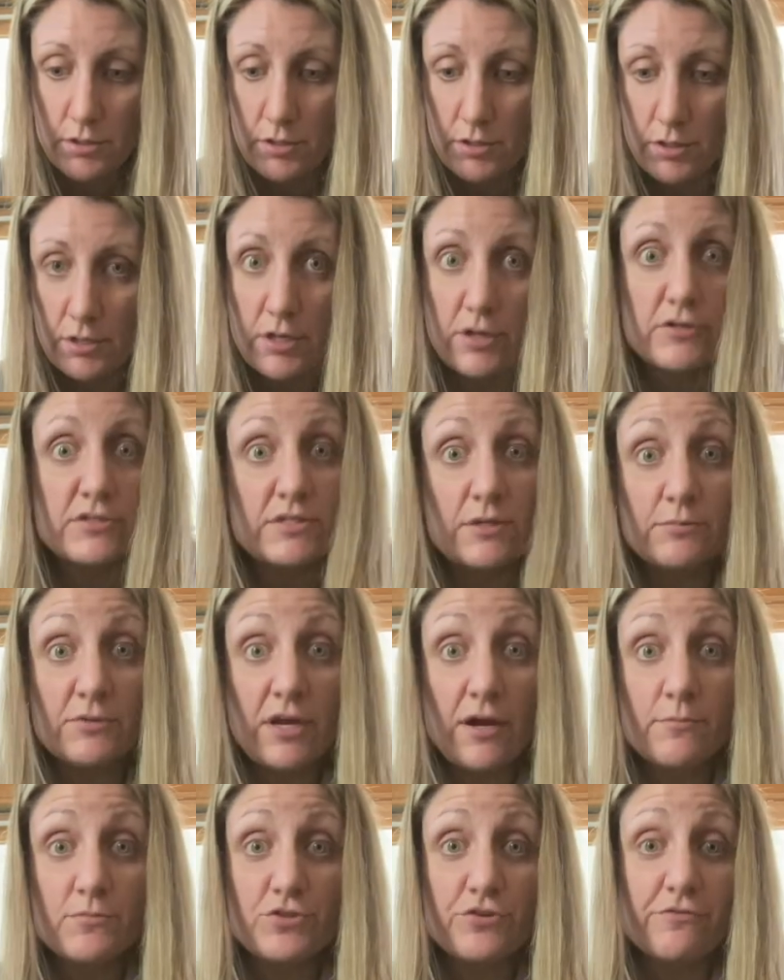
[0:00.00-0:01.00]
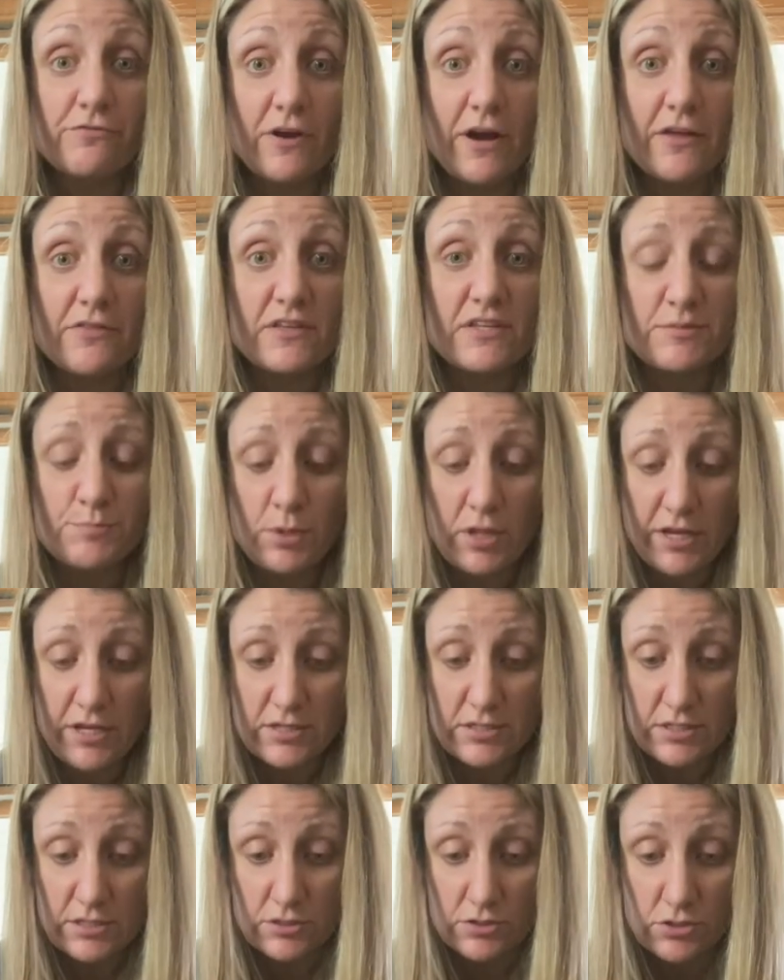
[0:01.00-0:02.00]
You know, sometimes you find these
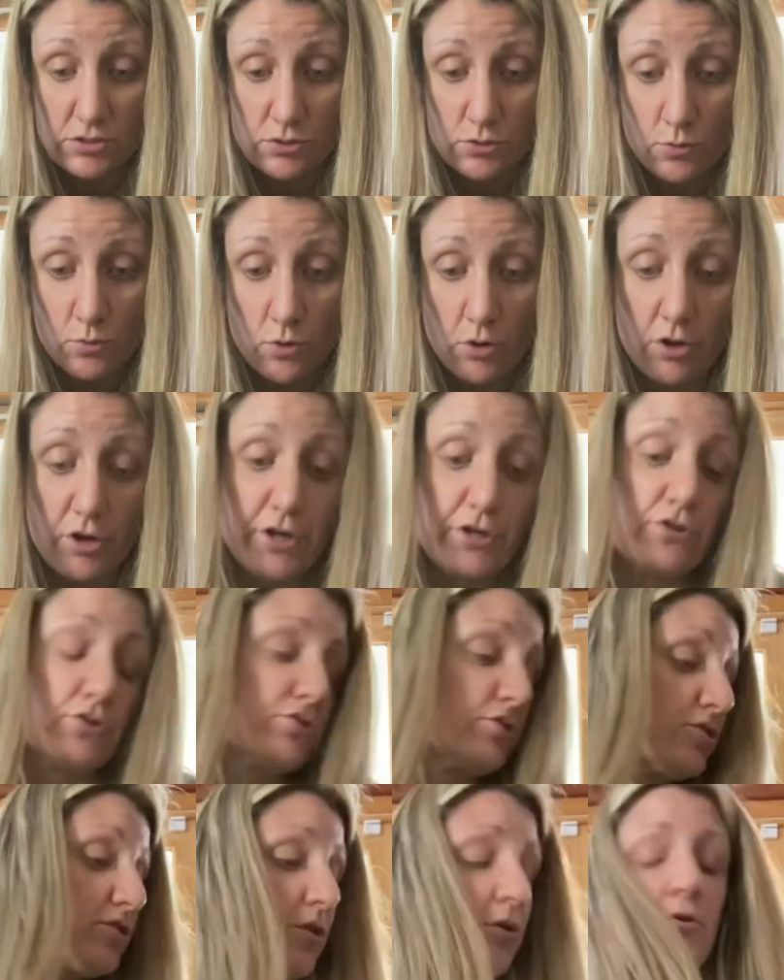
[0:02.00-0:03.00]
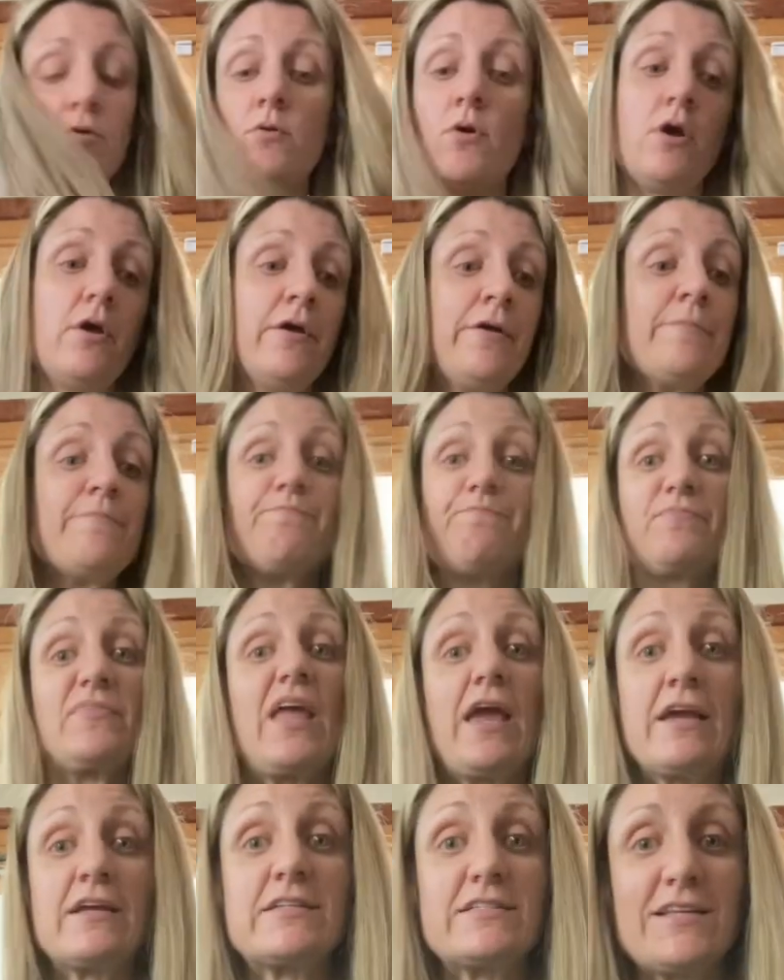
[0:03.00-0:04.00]
plants in store and you're so
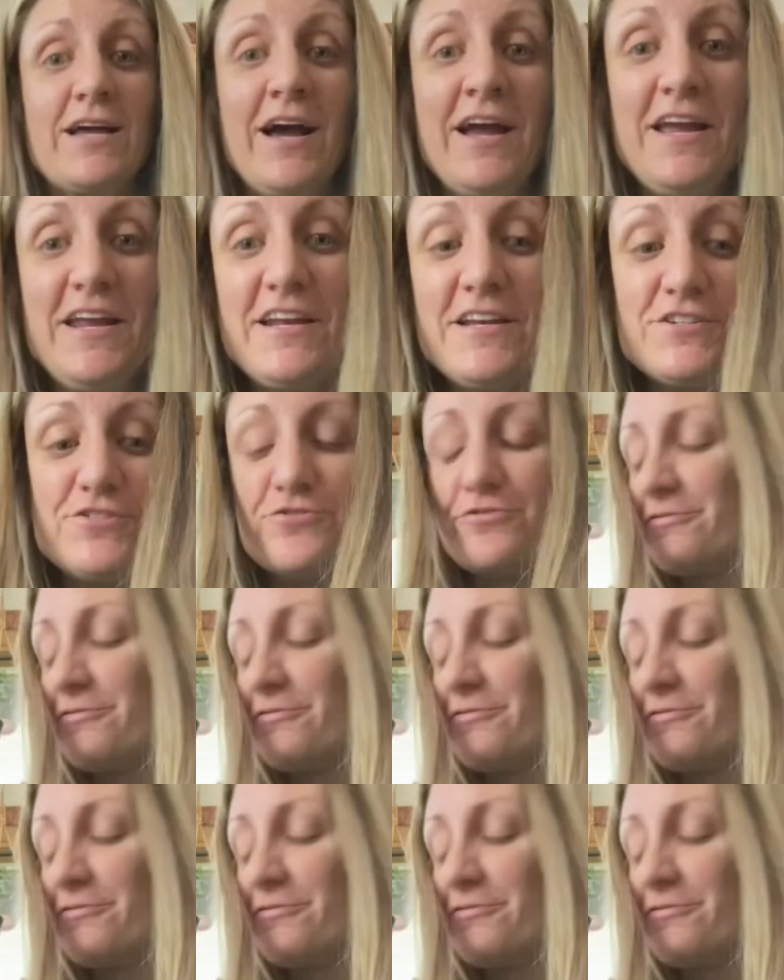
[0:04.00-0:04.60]
excited you